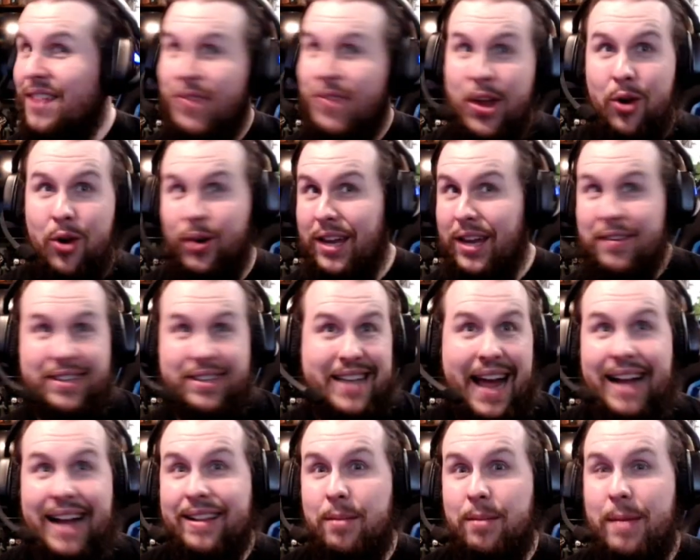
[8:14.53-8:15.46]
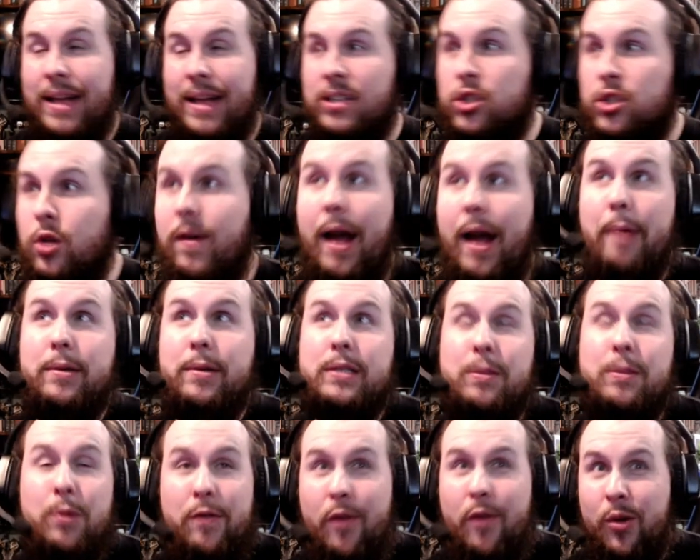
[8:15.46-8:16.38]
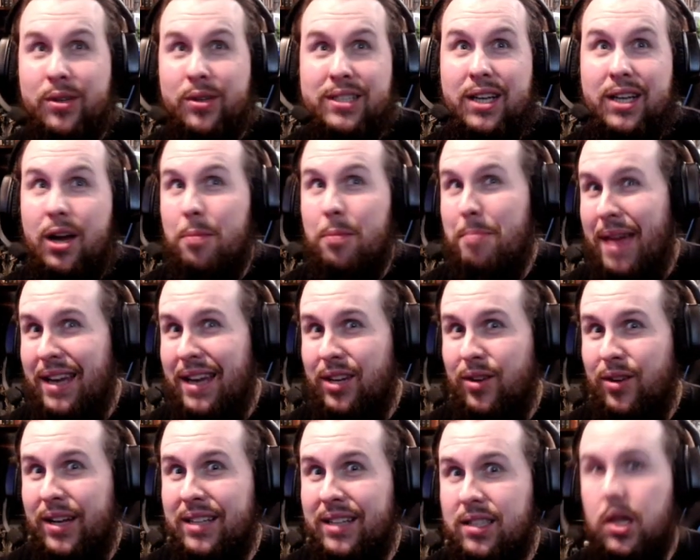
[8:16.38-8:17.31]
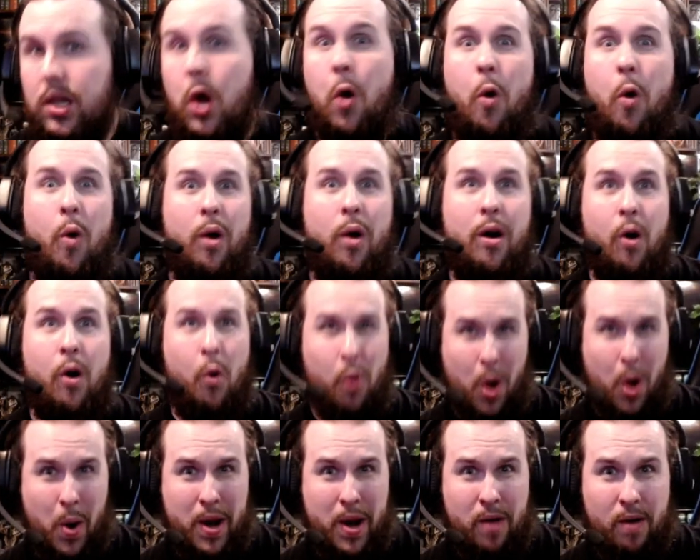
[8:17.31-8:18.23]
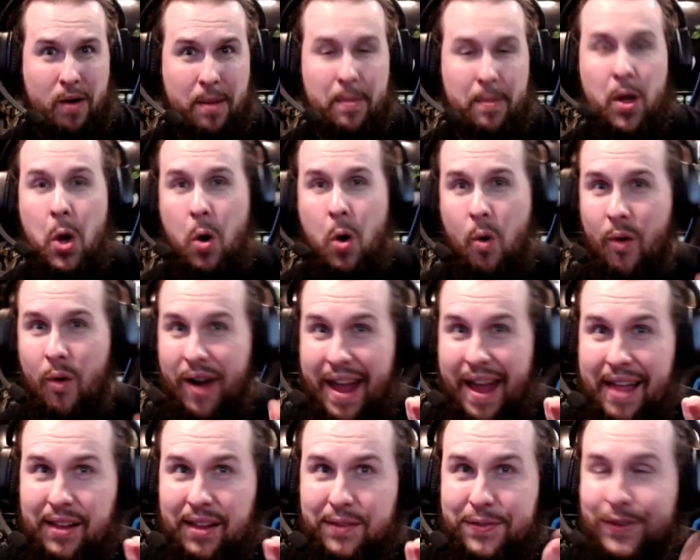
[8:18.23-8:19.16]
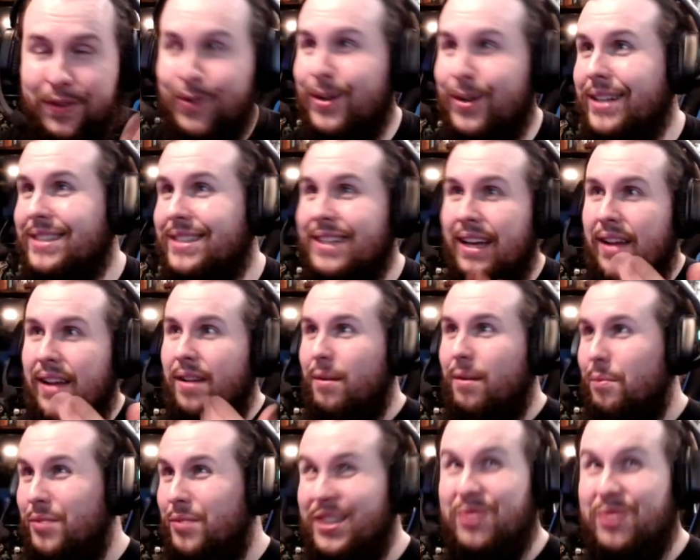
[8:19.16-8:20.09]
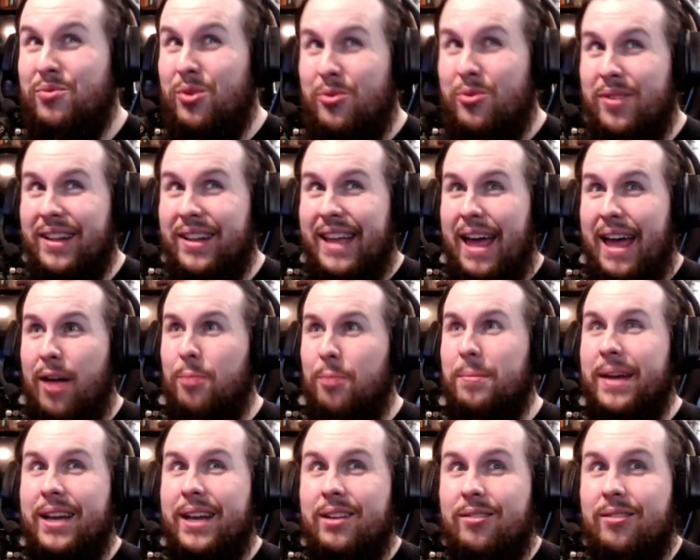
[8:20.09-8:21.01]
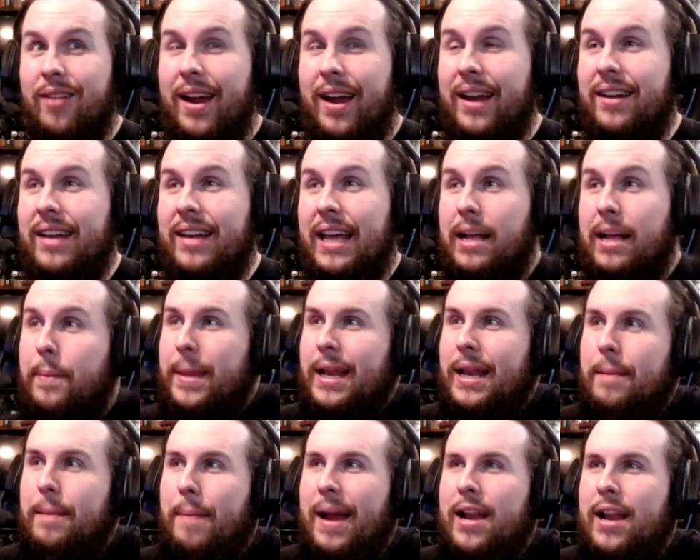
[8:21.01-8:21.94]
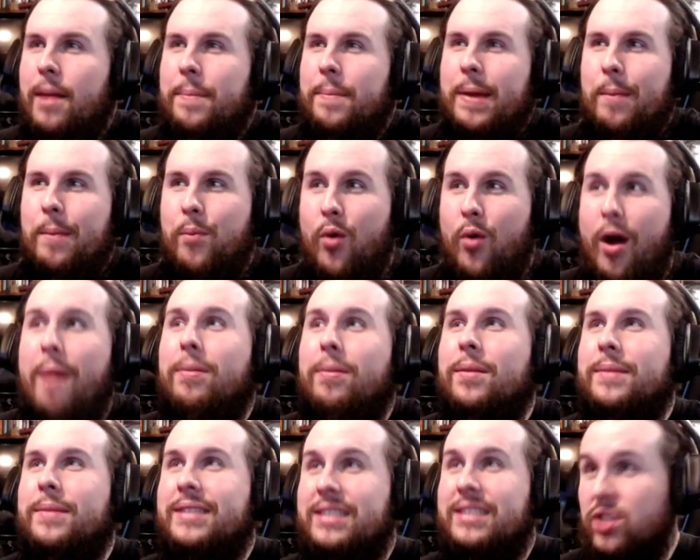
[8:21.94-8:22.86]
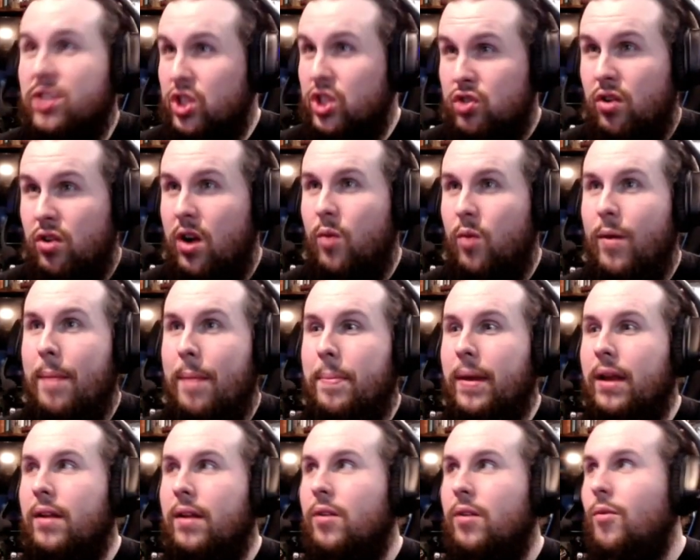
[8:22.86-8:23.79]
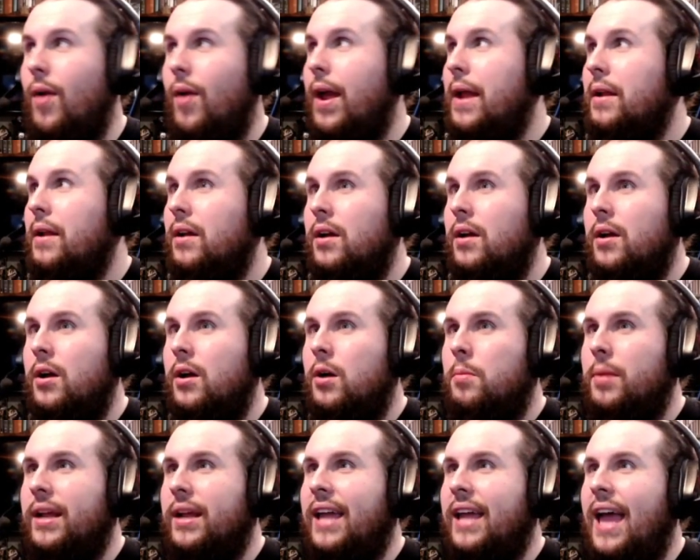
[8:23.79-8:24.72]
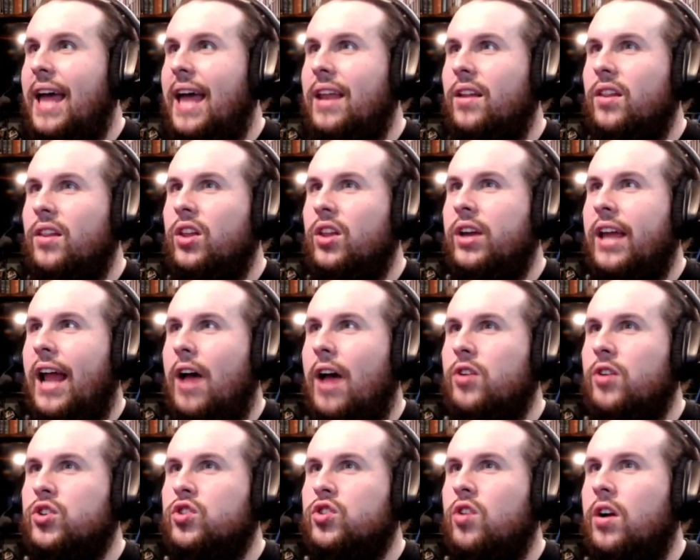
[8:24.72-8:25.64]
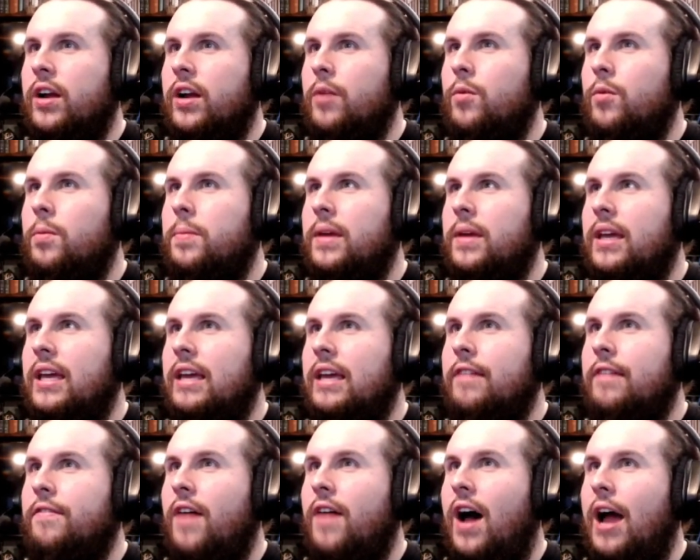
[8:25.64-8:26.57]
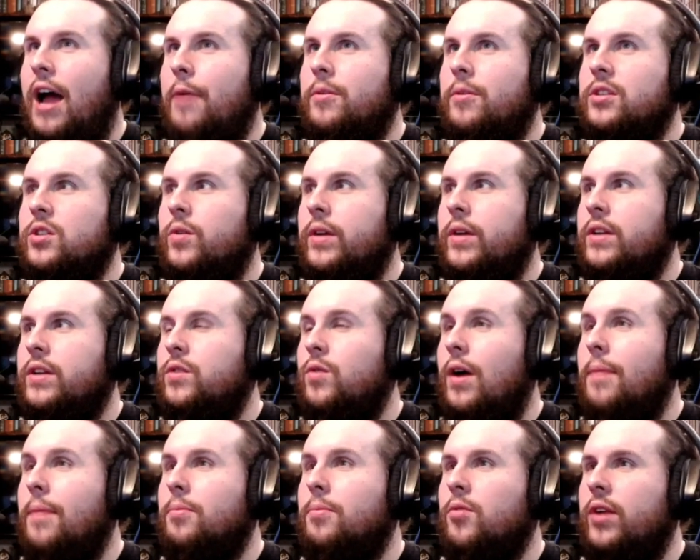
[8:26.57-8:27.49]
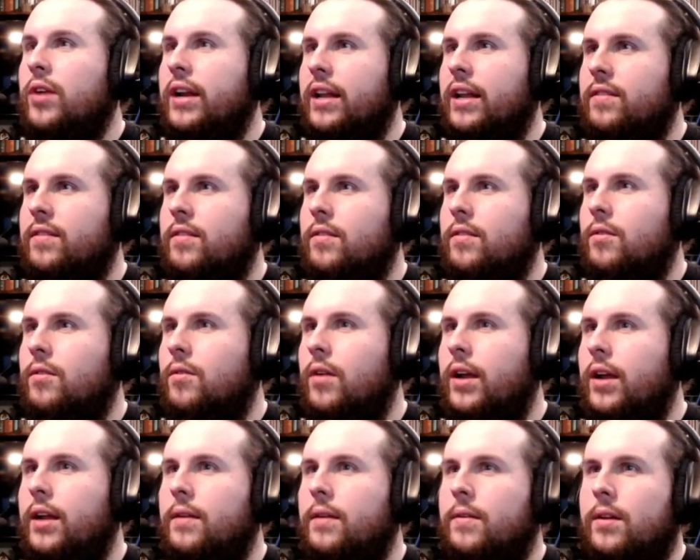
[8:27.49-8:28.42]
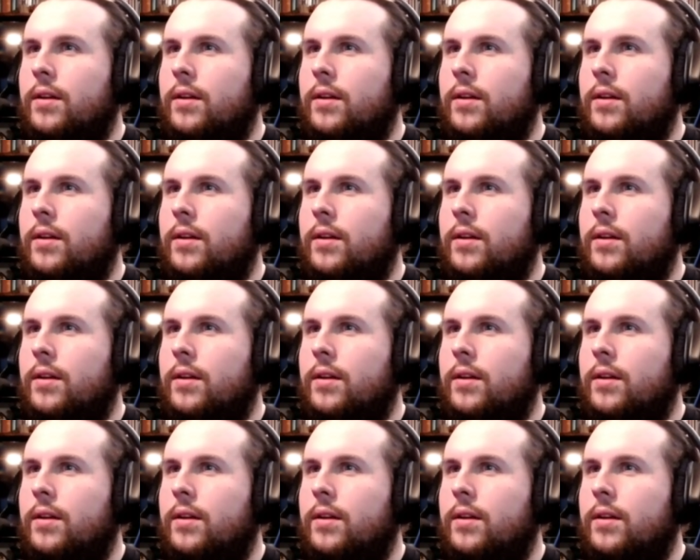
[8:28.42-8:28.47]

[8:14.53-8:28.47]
They don't give attack to men. So if I was someone focusing on men units or Rohirrim or elf units, this wouldn't really help me, right? I mean, it might not be a problem. It's still a strong weapon, right? But again, look at how strong it will be if I was going to upgrade it, right?